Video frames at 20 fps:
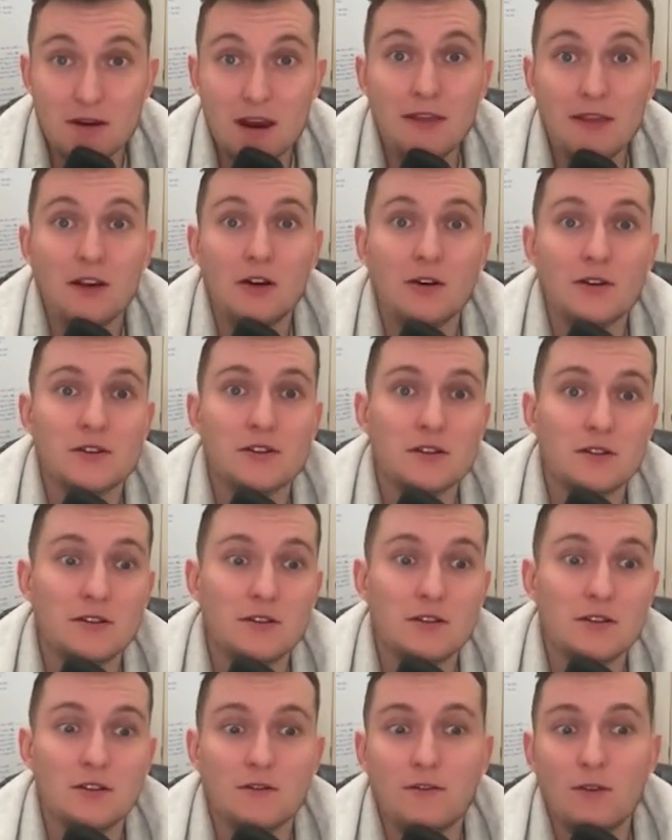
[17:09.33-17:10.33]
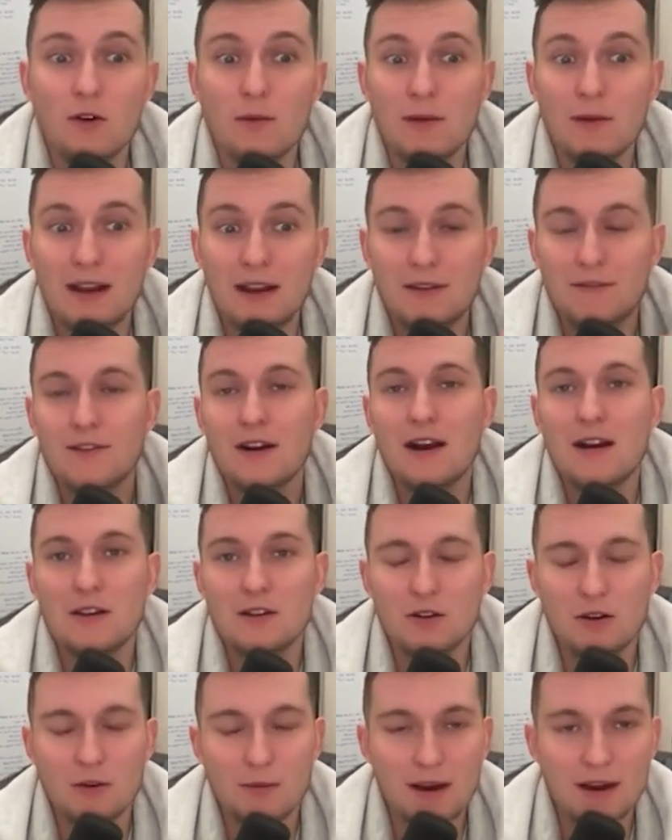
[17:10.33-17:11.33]
And then also your formatting for how you
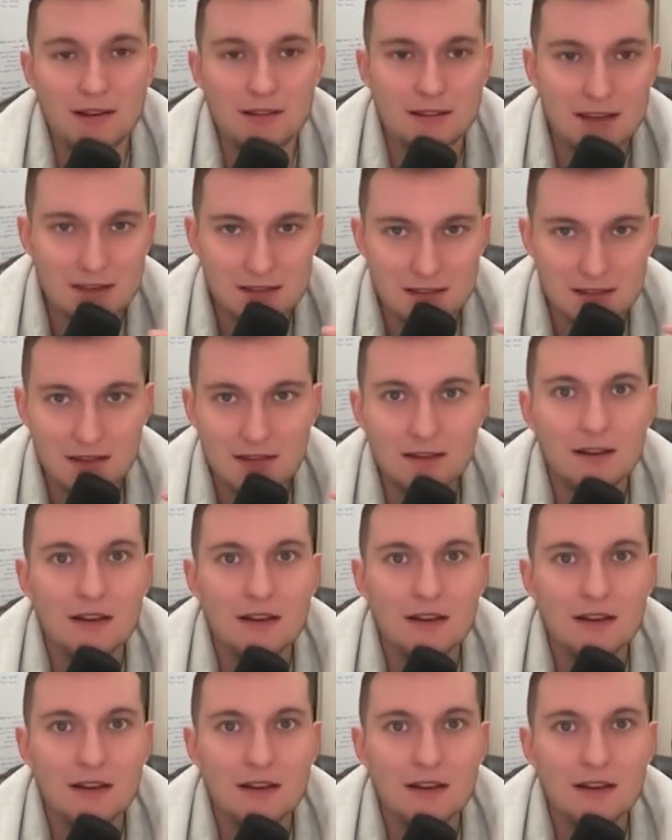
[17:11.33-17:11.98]
go ahead and test it,